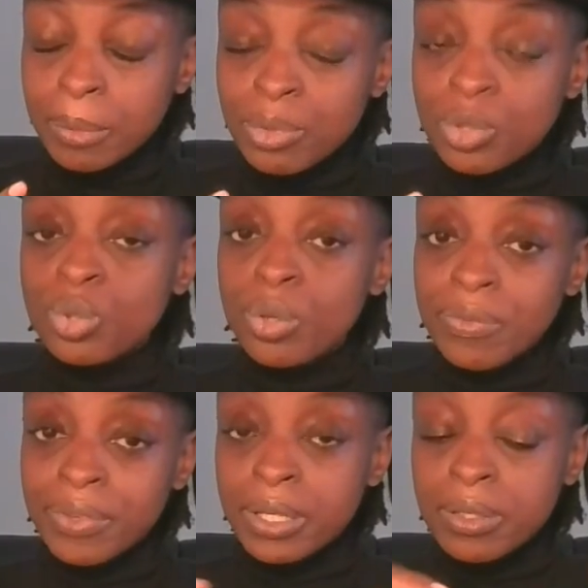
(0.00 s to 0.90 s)

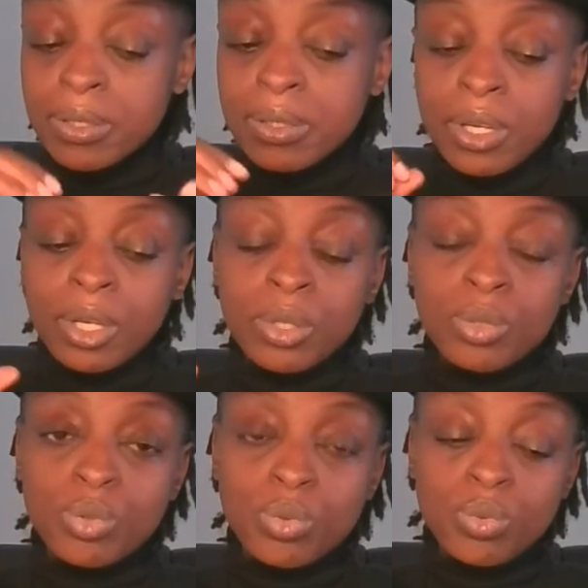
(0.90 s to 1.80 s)
service
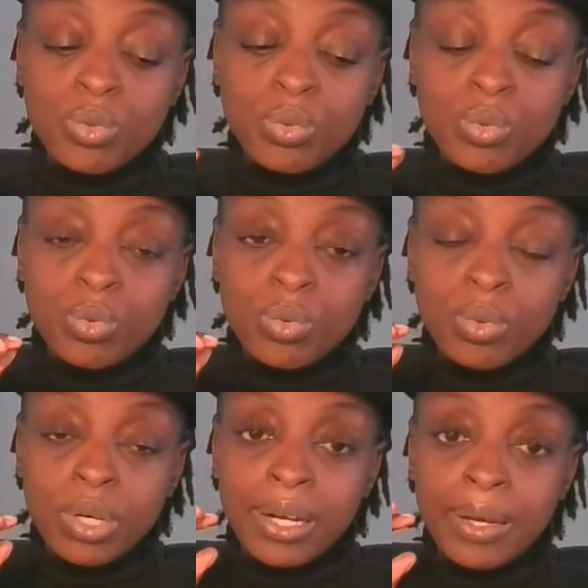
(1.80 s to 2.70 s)
to